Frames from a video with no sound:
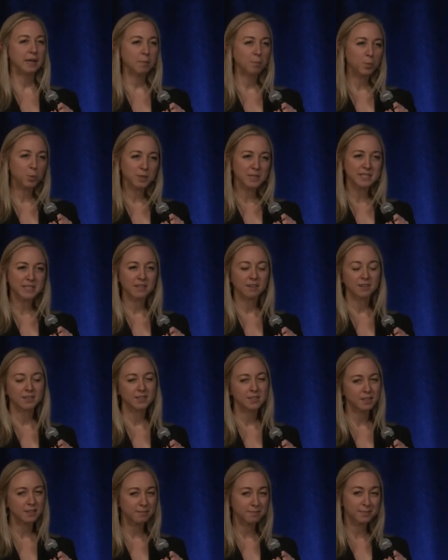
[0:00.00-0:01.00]
imprinted
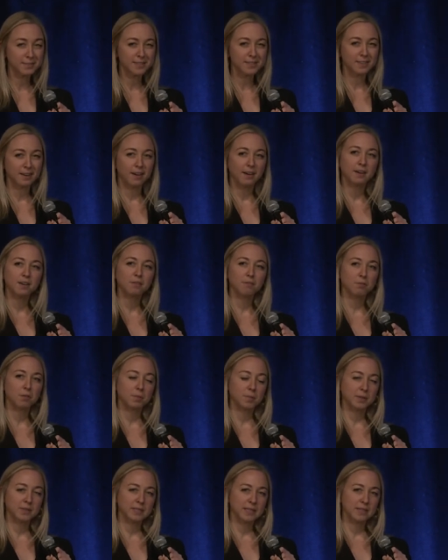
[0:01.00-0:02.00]
onto the facade of the
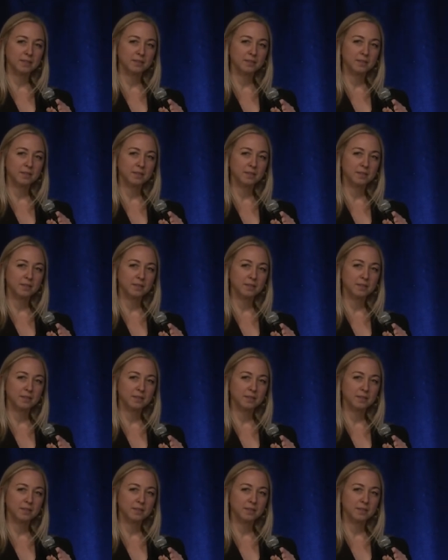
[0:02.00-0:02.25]
building